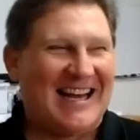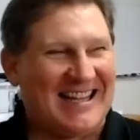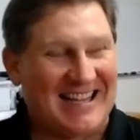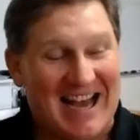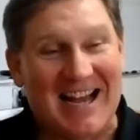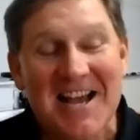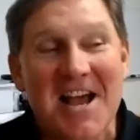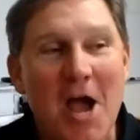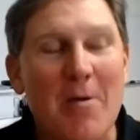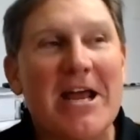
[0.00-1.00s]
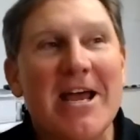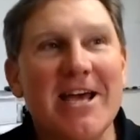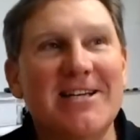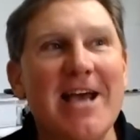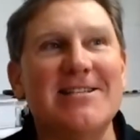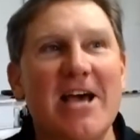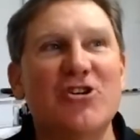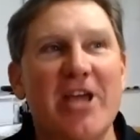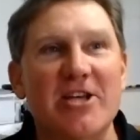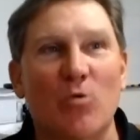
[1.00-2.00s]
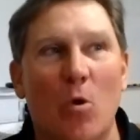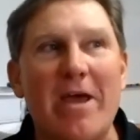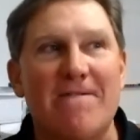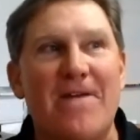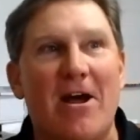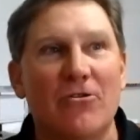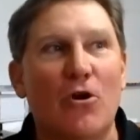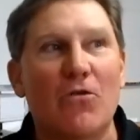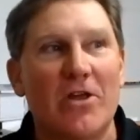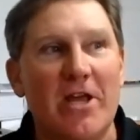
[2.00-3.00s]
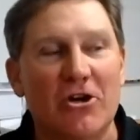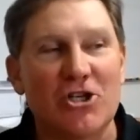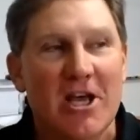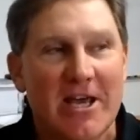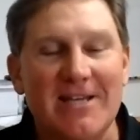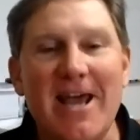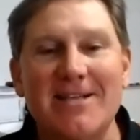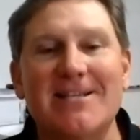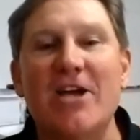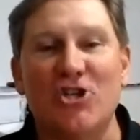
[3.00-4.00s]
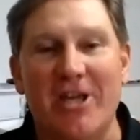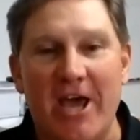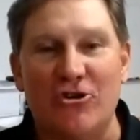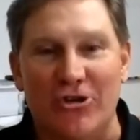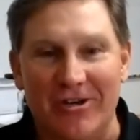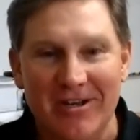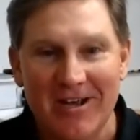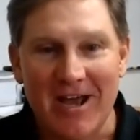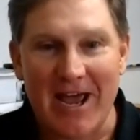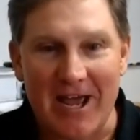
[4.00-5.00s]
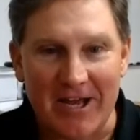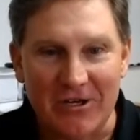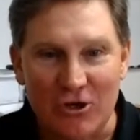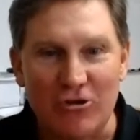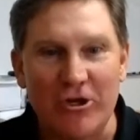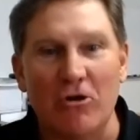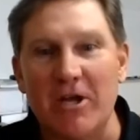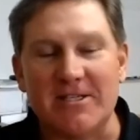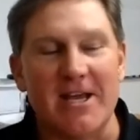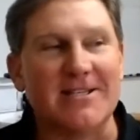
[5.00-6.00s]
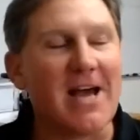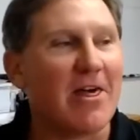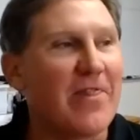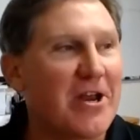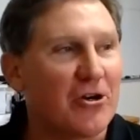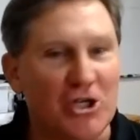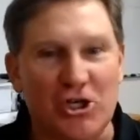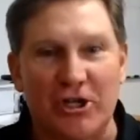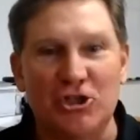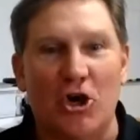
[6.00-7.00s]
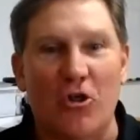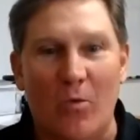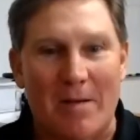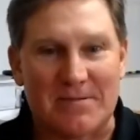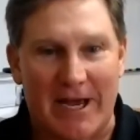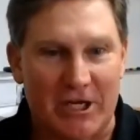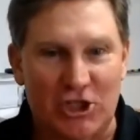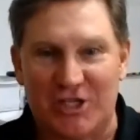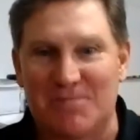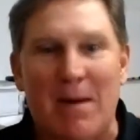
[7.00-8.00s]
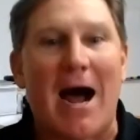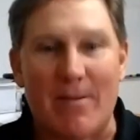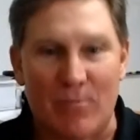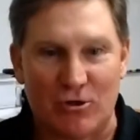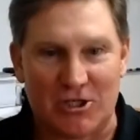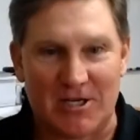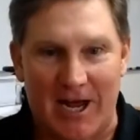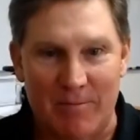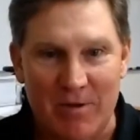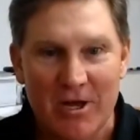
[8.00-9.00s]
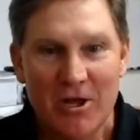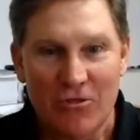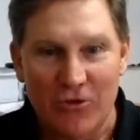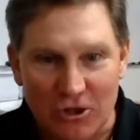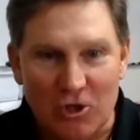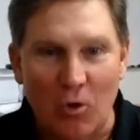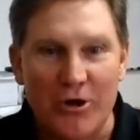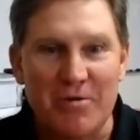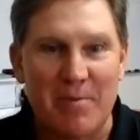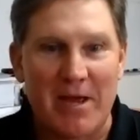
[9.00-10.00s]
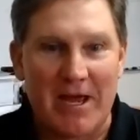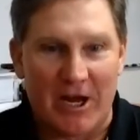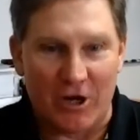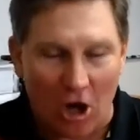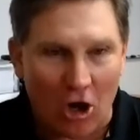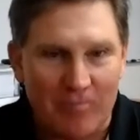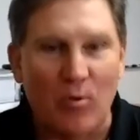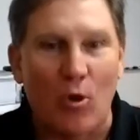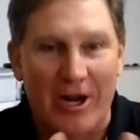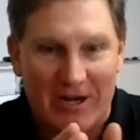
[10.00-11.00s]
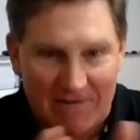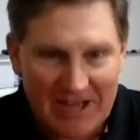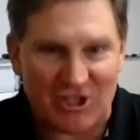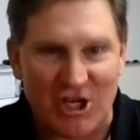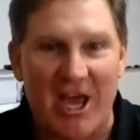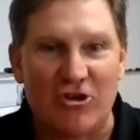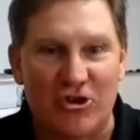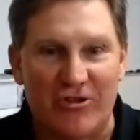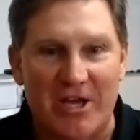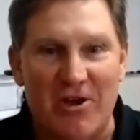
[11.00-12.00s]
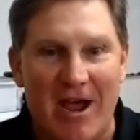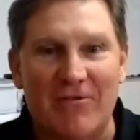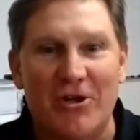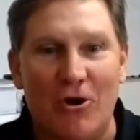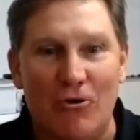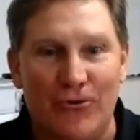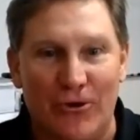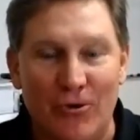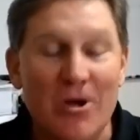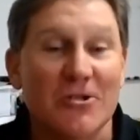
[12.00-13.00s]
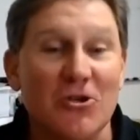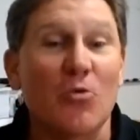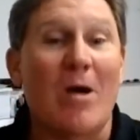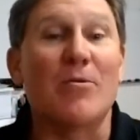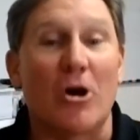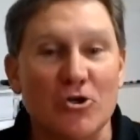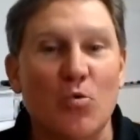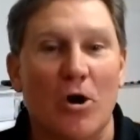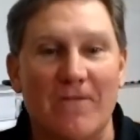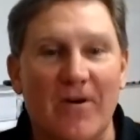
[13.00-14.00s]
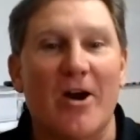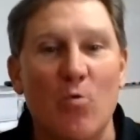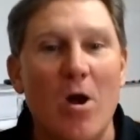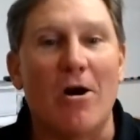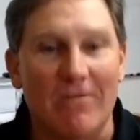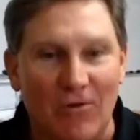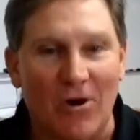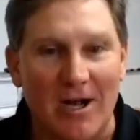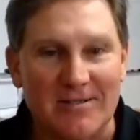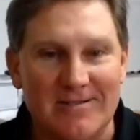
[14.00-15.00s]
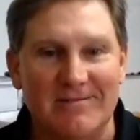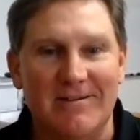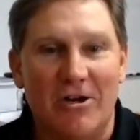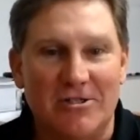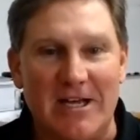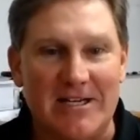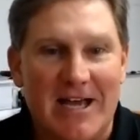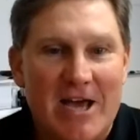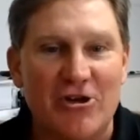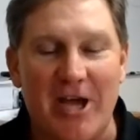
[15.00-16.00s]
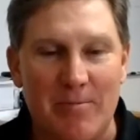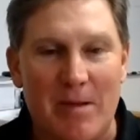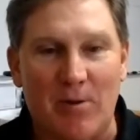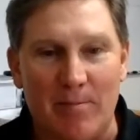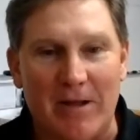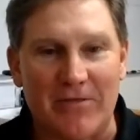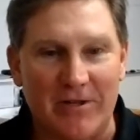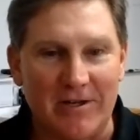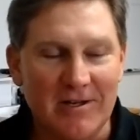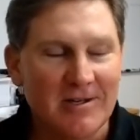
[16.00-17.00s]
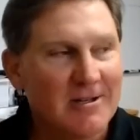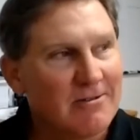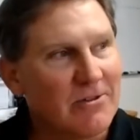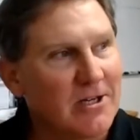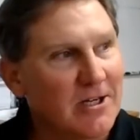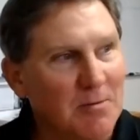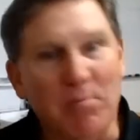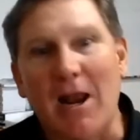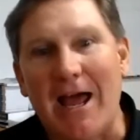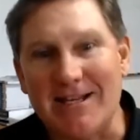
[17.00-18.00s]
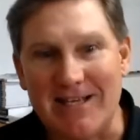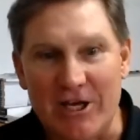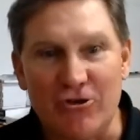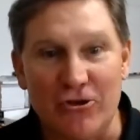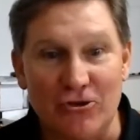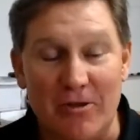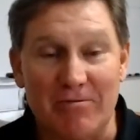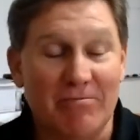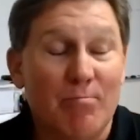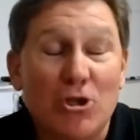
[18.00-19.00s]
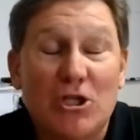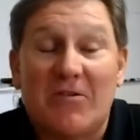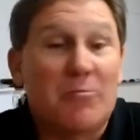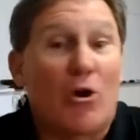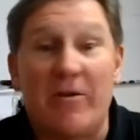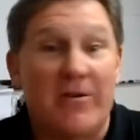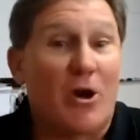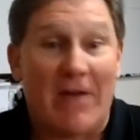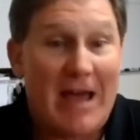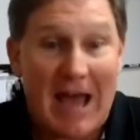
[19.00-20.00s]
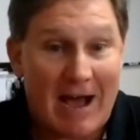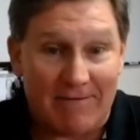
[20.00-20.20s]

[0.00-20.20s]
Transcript: Yeah. I mean, it takes education. What we have found over the years, it takes education. And you don't, it's not a thing you're just going to go to the website and just buy most of the time. There's going to be an onboarding of education that you have to go through. So the webinars work very well for us, you know, to educate people about the compliancy issues that most of them don't even know they have.